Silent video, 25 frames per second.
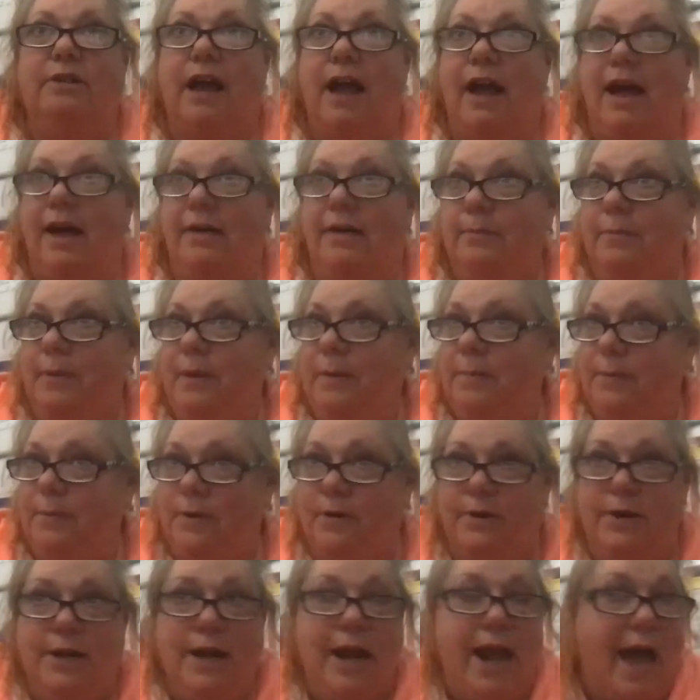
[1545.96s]
Uh, the people
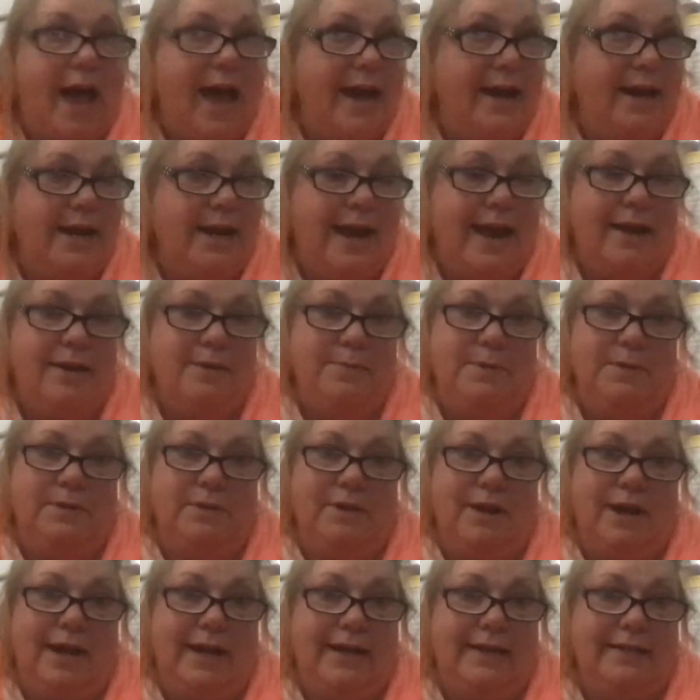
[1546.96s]
are not allowed to put
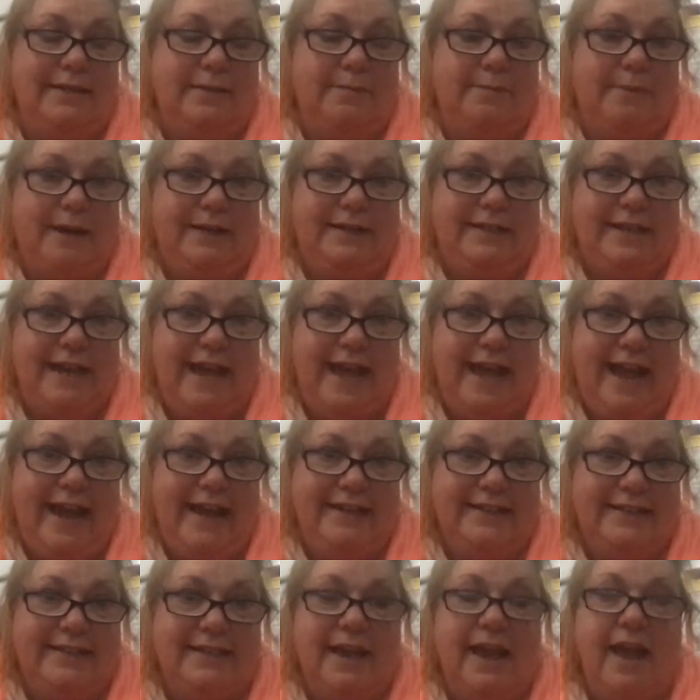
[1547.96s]
their hands in my
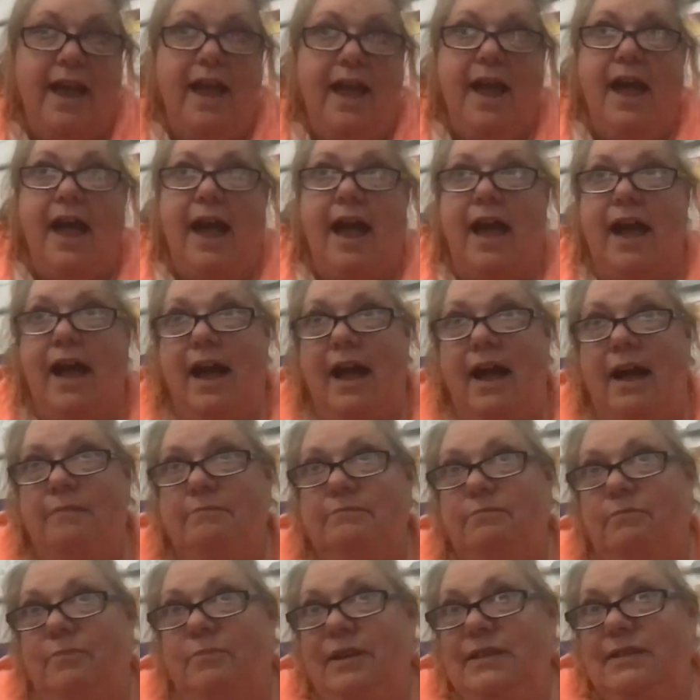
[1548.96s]
tanks.
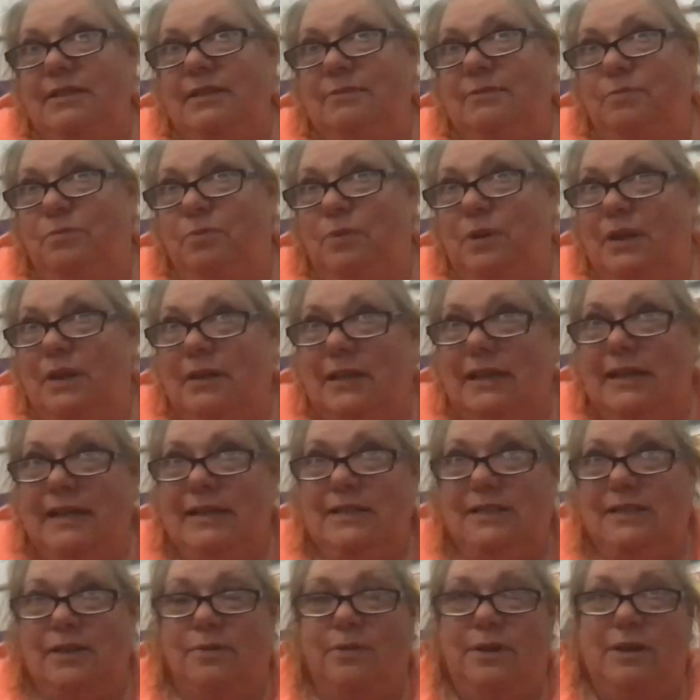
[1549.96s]
Um, we really
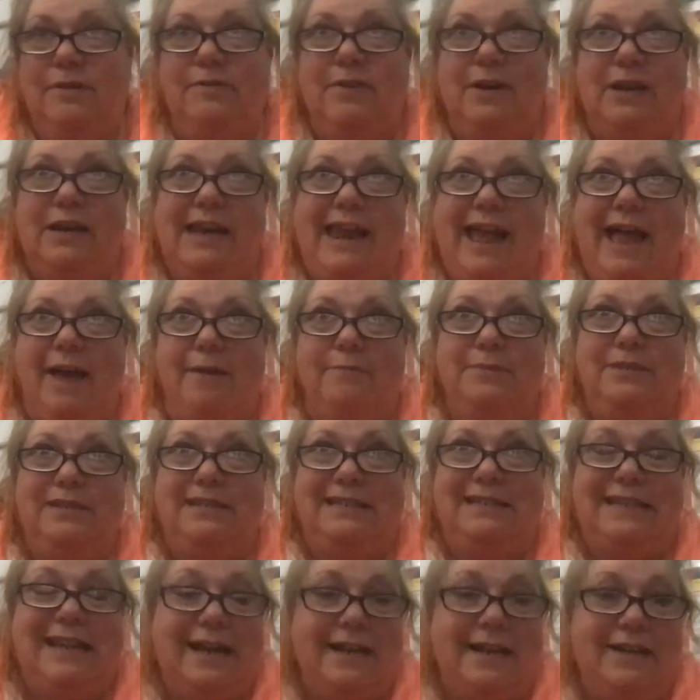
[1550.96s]
don't even allow them to
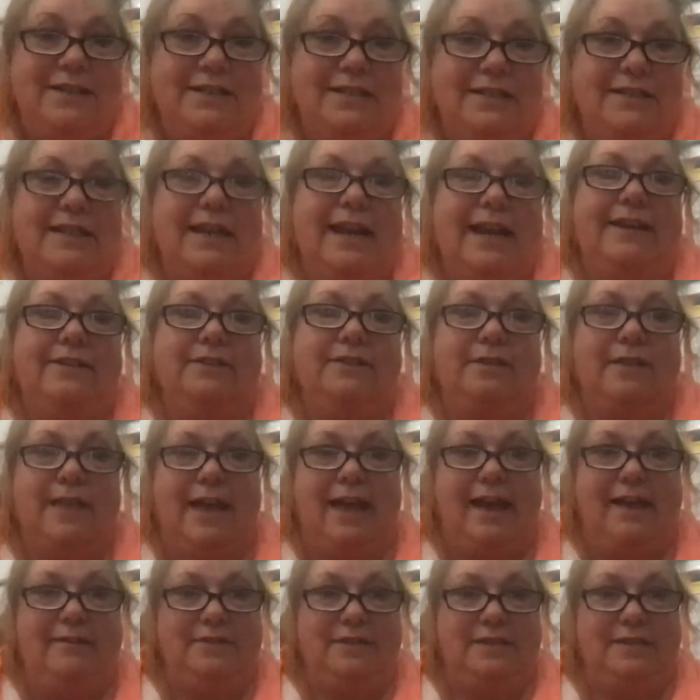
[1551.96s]
touch the tank, so they
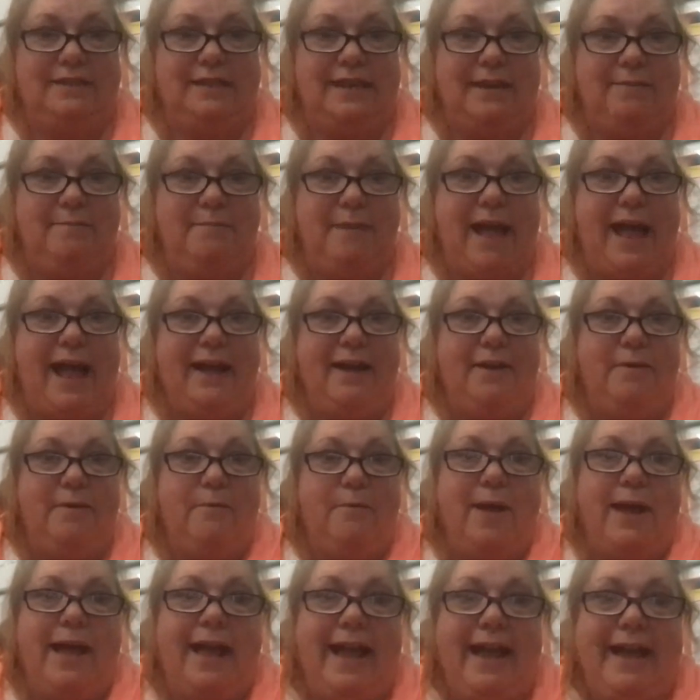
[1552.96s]
have to stay back a
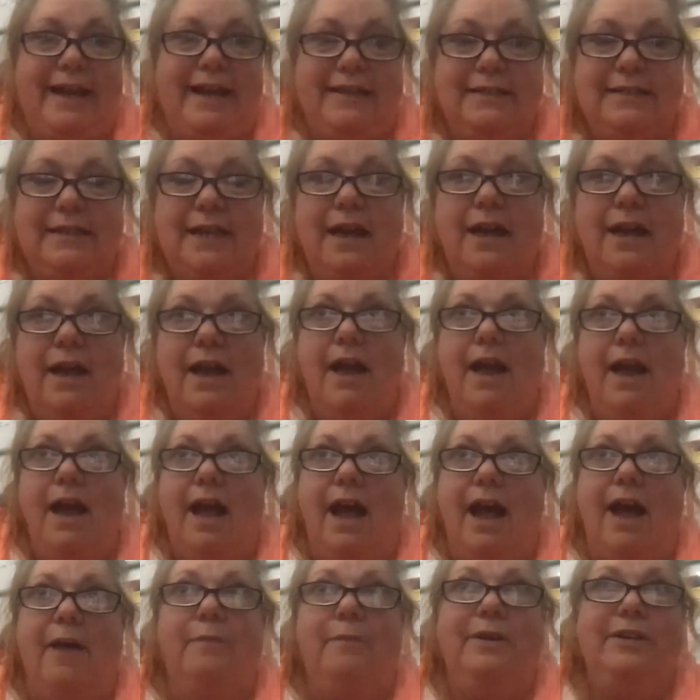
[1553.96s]
ways.
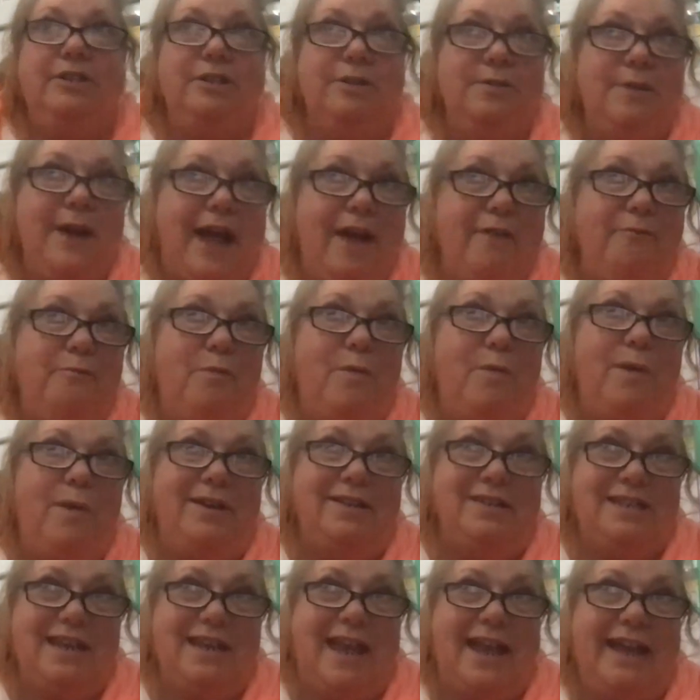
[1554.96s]
Um, we do have
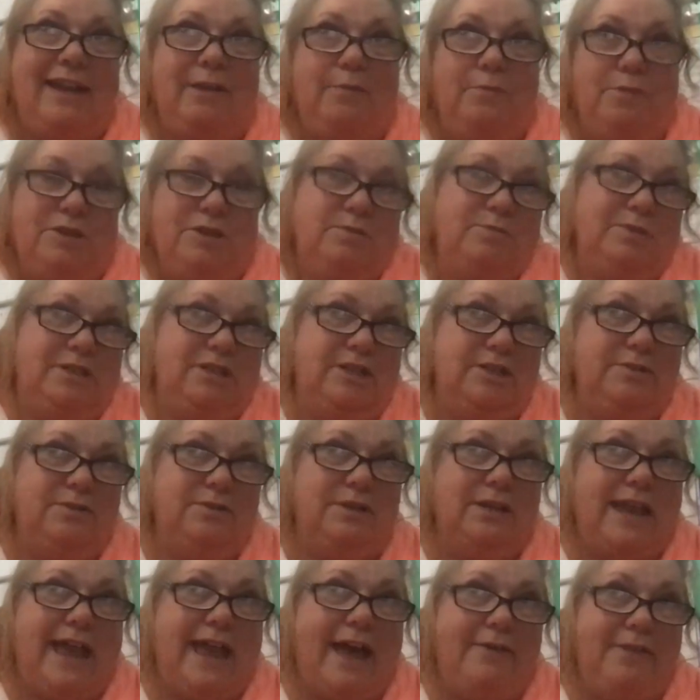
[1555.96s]
one tank in which we do
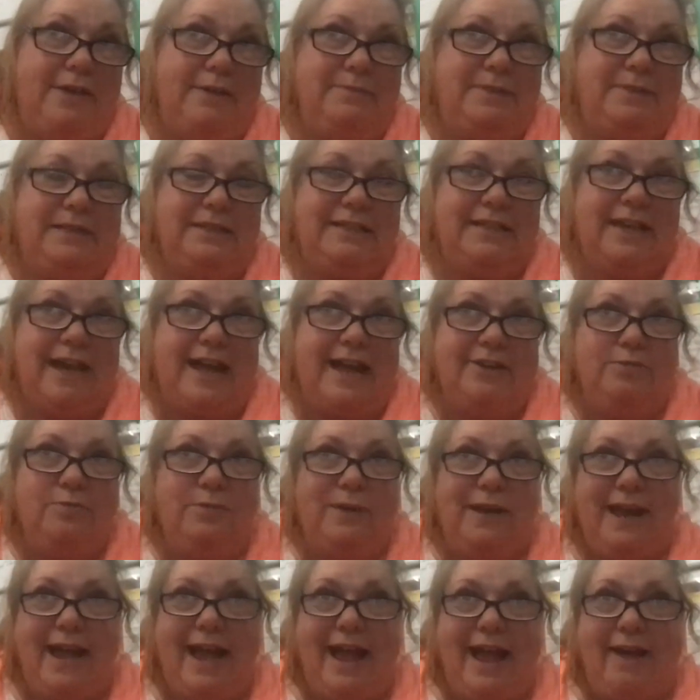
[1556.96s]
allow them to touch.
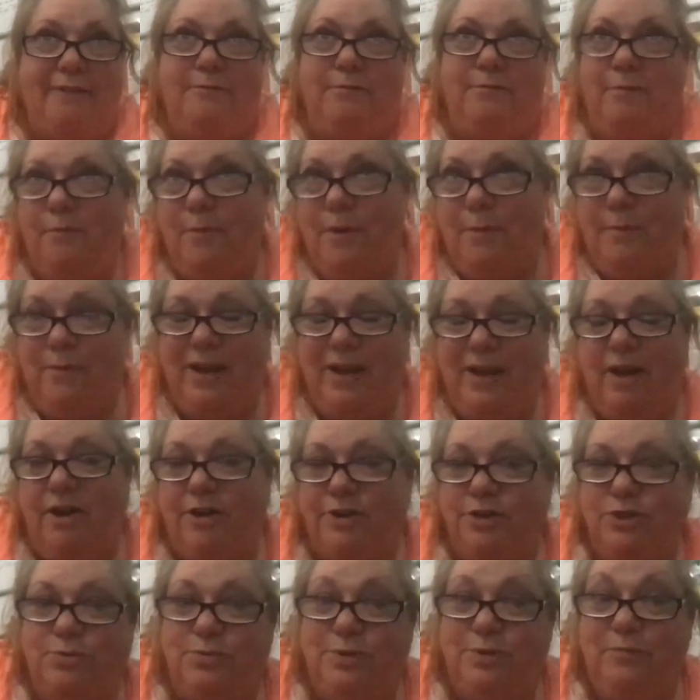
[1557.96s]
We have what we
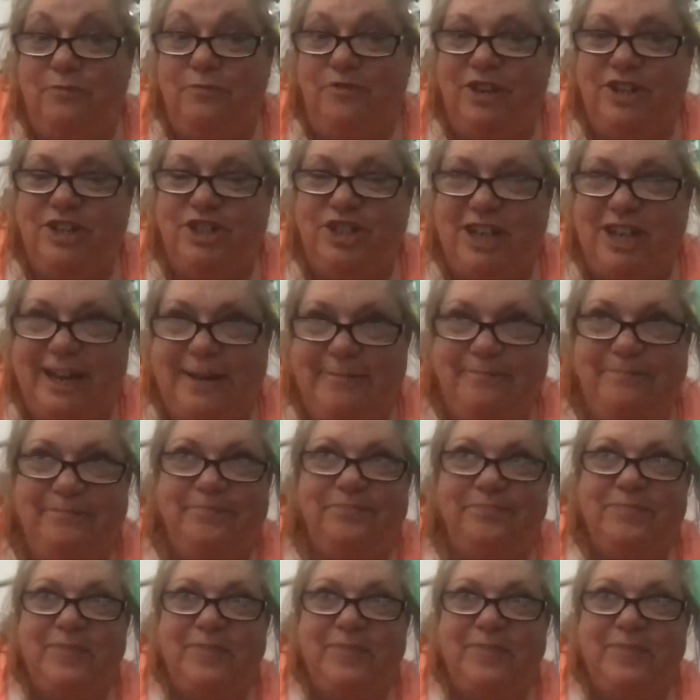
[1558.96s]
call shrimp fishing.